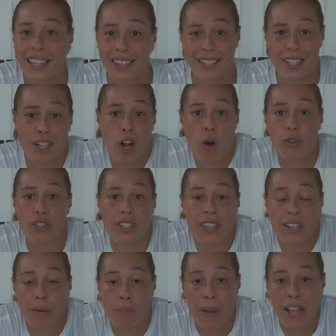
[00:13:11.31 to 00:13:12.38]
Like, the coach is
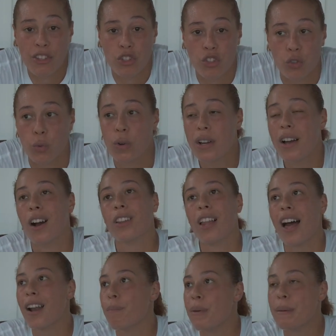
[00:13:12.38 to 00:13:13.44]
going to bench you. A
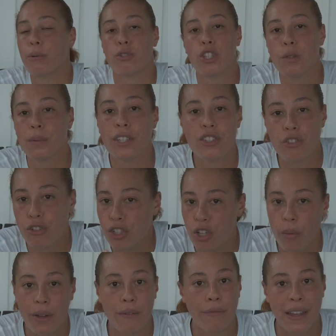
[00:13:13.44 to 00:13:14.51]
lot of people, just because you're
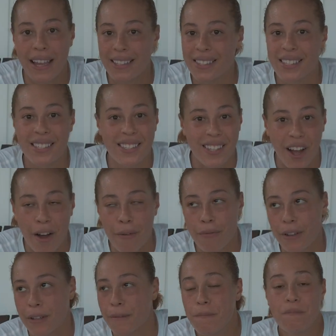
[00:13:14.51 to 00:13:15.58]
showing fancy
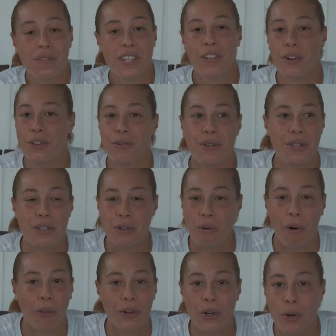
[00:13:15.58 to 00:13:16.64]
stuff and, you know, you can
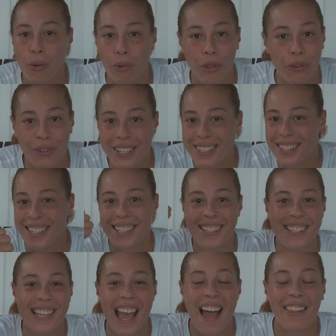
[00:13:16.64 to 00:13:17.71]
do all the cool three
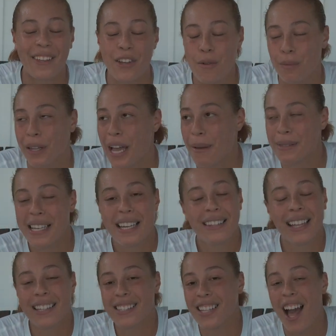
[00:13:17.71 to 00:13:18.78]
sixty alley-oop layups,
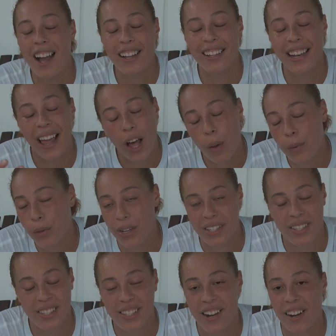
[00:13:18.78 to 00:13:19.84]
that's not going to help you
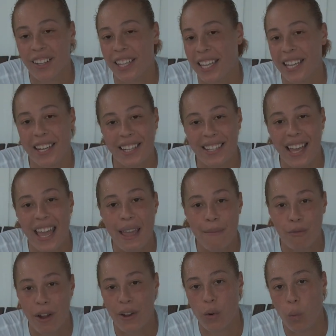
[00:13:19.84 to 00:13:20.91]
necessarily in a
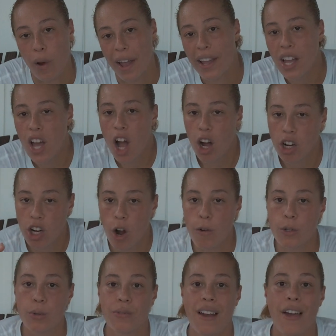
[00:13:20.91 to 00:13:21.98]
game right away. A
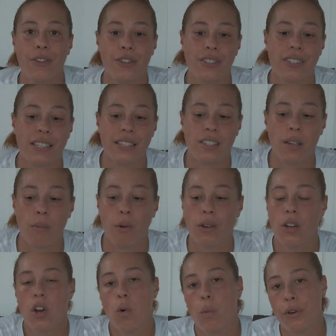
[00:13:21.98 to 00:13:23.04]
coach would rather see
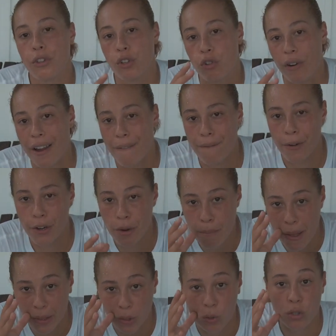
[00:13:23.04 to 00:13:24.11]
someone with great
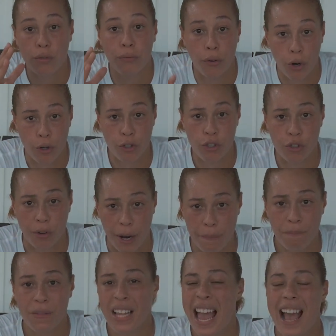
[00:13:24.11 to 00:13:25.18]
fundamentals first,
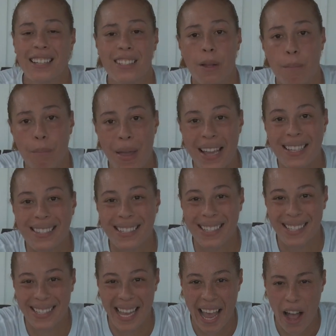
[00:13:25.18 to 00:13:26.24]
right? Has the
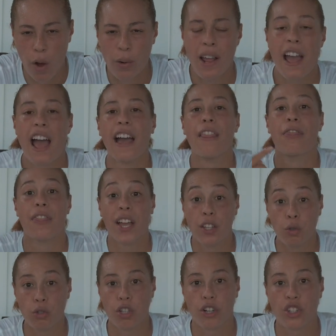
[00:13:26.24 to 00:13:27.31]
basics down, and
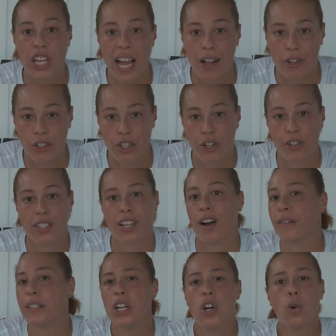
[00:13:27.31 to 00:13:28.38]
then you start challenging
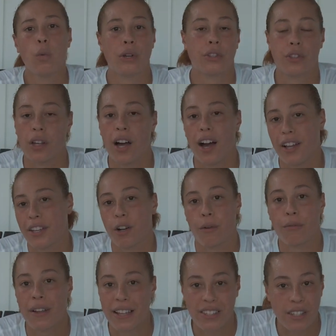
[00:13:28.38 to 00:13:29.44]
yourself with, uh, you know,
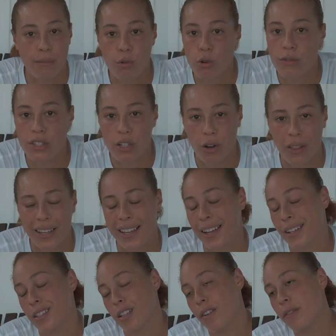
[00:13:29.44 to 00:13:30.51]
fancy moves and all that
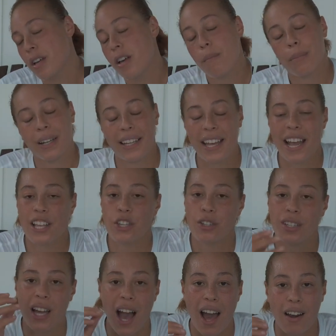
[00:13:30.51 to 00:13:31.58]
kind of stuff. But again,
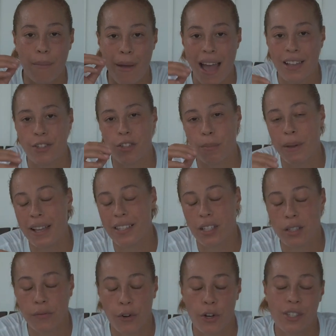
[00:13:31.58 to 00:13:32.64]
you gotta master the
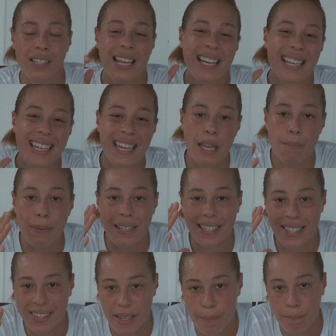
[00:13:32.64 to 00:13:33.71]
basics first. Keep
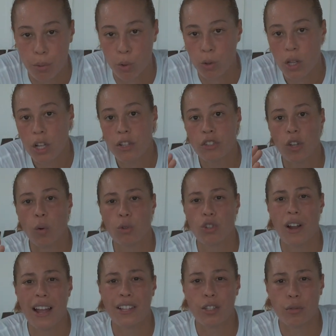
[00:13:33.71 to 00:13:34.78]
it simple. Don't
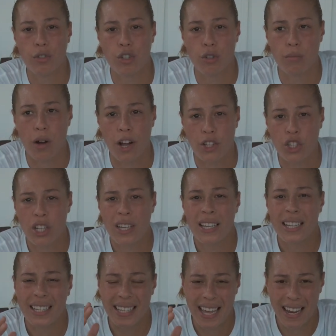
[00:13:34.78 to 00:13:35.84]
try and do too much.
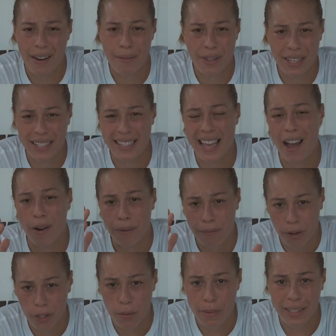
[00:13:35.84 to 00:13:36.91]
Get everything down,
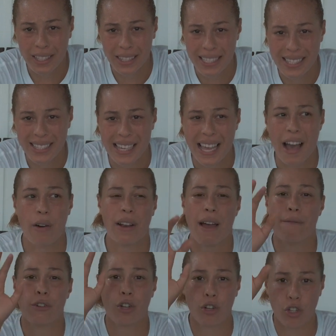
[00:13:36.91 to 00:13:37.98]
fundamentally sound,
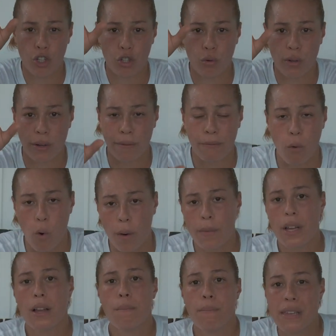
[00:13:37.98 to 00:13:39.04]
have good shooting form,
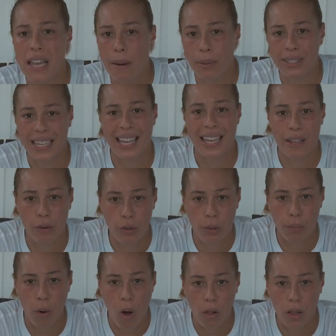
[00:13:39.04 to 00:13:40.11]
be able to handle the
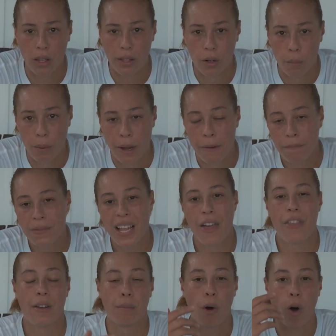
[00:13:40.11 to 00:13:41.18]
ball a little bit,
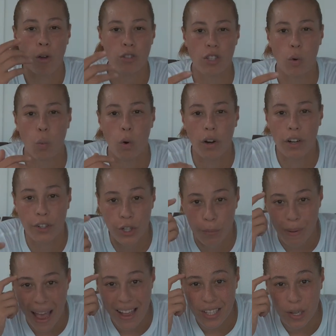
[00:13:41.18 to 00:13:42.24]
and then also work on your
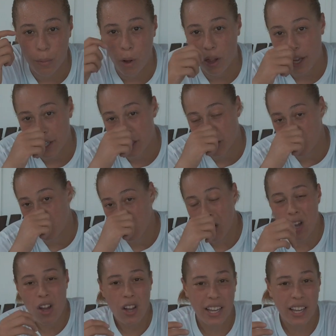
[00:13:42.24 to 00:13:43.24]
basketball I Q.